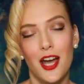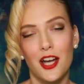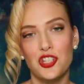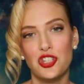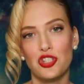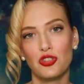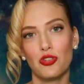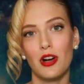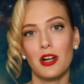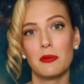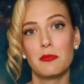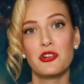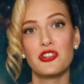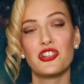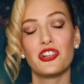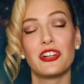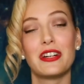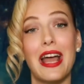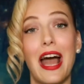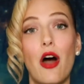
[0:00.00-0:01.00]

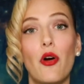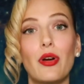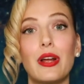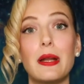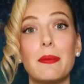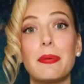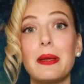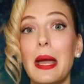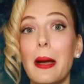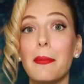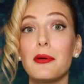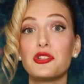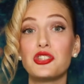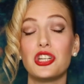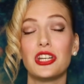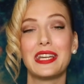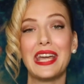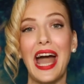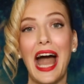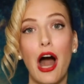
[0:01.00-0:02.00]
astronomers are now going to be able
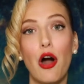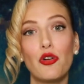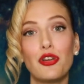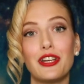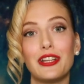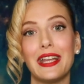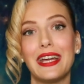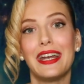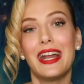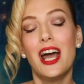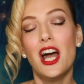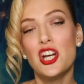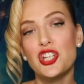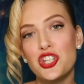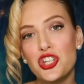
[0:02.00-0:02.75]
to calculate